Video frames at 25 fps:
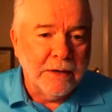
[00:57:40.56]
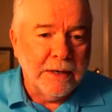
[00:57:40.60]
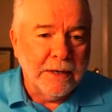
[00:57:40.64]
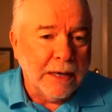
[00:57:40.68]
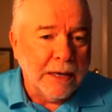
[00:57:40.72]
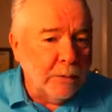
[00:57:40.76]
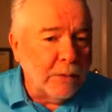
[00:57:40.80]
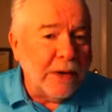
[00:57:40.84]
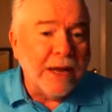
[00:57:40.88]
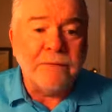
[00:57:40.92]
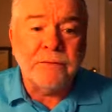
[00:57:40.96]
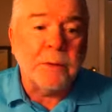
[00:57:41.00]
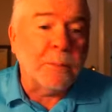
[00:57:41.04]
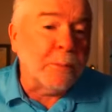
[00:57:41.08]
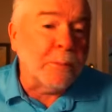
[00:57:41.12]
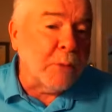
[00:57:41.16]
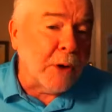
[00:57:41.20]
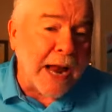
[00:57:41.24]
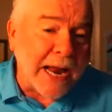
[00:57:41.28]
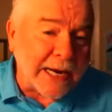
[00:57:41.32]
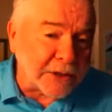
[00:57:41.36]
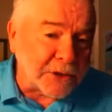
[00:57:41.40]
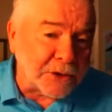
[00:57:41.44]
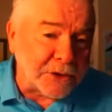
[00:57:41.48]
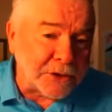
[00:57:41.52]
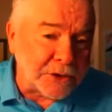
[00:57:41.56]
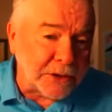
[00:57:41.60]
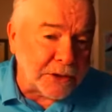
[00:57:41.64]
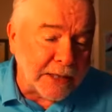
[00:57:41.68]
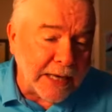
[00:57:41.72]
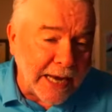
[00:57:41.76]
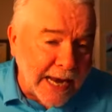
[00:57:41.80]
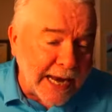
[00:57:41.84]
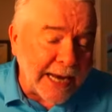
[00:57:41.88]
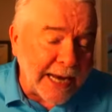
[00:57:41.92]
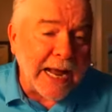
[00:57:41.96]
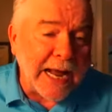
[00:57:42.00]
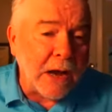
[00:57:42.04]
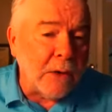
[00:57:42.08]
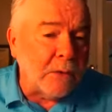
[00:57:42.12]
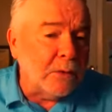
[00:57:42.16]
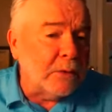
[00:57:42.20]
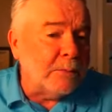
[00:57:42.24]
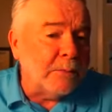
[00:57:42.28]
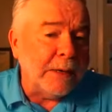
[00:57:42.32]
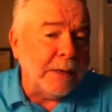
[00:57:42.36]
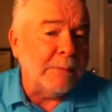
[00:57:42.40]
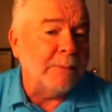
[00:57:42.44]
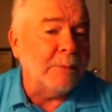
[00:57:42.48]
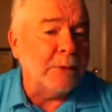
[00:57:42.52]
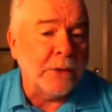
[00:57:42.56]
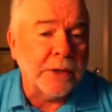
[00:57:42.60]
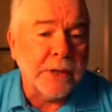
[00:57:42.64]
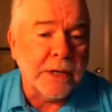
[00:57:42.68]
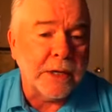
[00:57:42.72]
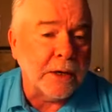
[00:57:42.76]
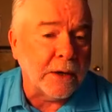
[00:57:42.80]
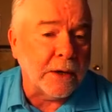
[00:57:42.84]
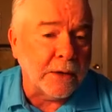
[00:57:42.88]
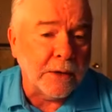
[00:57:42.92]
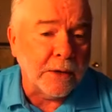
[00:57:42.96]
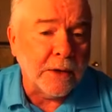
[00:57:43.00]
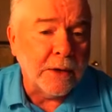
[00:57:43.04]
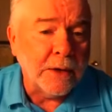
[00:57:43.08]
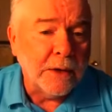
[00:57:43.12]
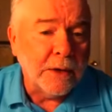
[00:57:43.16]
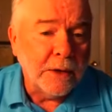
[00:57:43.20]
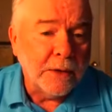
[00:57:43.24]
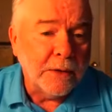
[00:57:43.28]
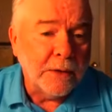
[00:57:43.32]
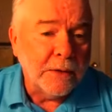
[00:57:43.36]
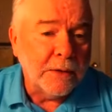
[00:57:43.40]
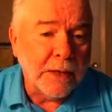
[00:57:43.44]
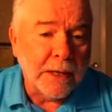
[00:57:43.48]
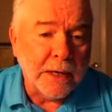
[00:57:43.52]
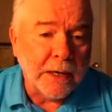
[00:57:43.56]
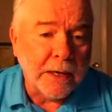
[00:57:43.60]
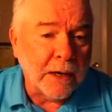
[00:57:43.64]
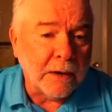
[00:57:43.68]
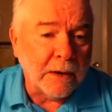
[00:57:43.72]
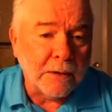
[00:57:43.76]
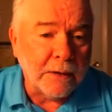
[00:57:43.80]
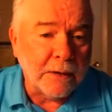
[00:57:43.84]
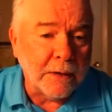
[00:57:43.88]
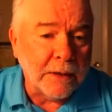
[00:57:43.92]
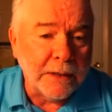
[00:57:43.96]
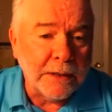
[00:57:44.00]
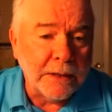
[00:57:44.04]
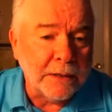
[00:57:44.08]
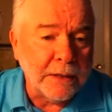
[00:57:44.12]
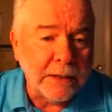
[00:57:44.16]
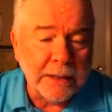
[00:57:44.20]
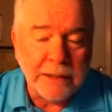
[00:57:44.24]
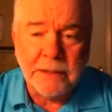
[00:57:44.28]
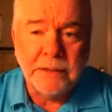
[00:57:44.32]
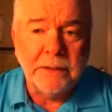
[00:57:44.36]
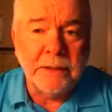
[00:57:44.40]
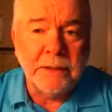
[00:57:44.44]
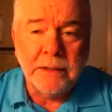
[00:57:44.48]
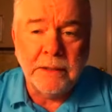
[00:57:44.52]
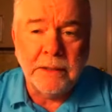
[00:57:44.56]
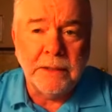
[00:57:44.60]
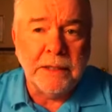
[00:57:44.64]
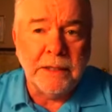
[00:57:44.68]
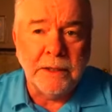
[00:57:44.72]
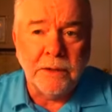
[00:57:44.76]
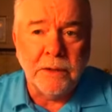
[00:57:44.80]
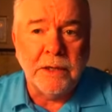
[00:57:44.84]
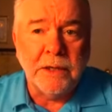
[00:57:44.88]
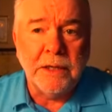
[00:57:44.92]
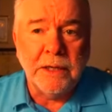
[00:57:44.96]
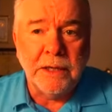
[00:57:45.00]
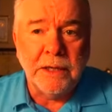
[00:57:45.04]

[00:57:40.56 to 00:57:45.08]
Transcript: And we have to practice it and hang out with people that are that are in in, in